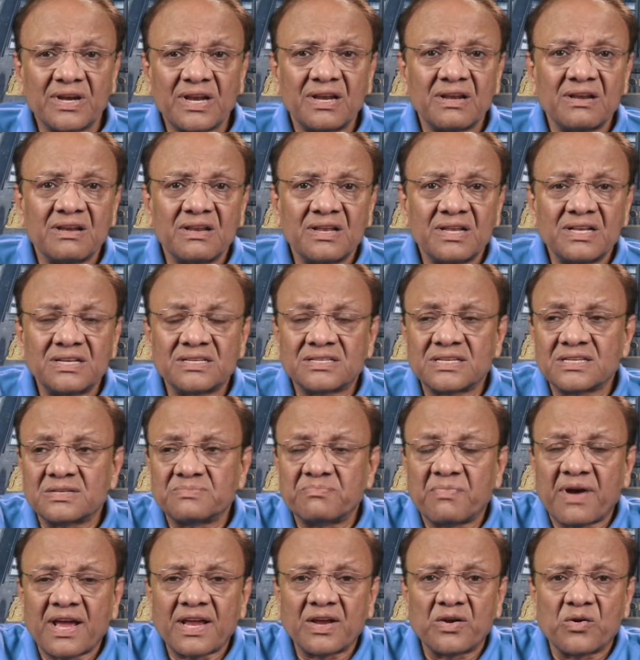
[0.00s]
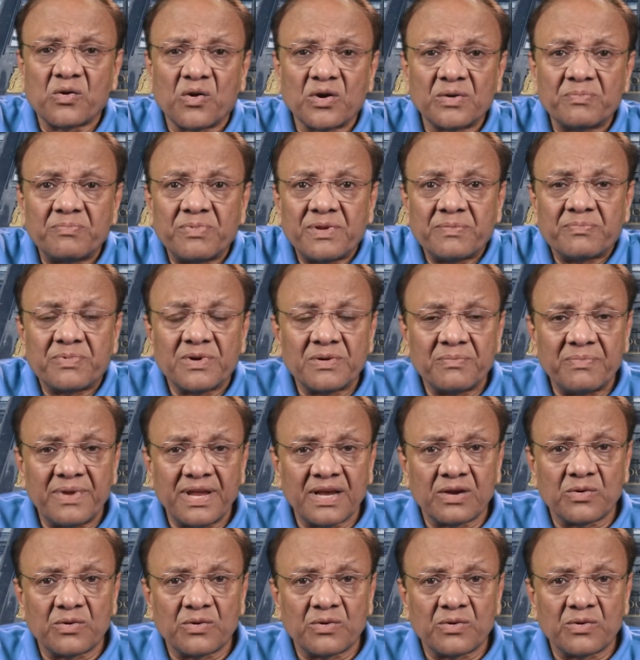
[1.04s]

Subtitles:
And he says, my God, people make